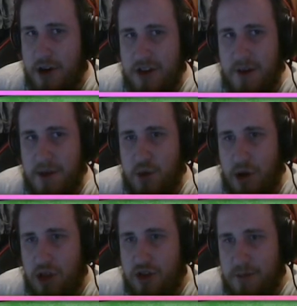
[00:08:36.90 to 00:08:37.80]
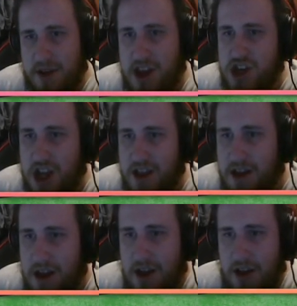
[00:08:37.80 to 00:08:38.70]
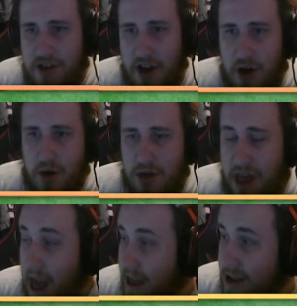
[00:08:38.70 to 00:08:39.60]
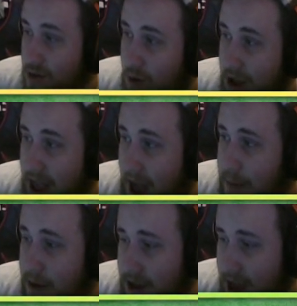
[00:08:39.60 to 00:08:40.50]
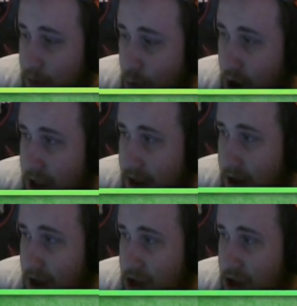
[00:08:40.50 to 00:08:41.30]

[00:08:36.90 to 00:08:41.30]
turns him into a losing position. So that is what happened in game 1.